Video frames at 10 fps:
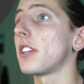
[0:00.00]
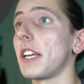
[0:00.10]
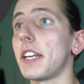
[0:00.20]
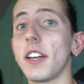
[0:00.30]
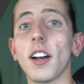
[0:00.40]

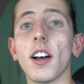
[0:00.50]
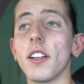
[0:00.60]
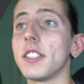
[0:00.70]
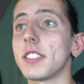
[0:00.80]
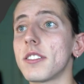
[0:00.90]
see
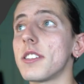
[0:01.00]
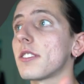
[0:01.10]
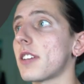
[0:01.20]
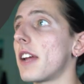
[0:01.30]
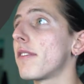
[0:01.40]
here, this is the
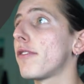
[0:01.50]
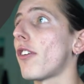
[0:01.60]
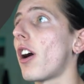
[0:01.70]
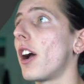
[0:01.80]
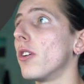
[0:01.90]
same
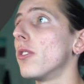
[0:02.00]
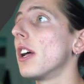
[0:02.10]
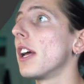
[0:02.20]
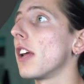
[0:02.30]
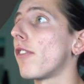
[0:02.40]

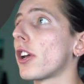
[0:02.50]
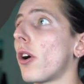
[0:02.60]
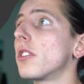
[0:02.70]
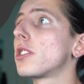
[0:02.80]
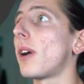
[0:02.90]
file. If I
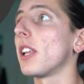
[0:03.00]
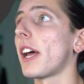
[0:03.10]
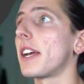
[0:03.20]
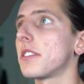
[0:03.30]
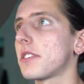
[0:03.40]
go into my
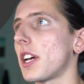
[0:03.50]
layers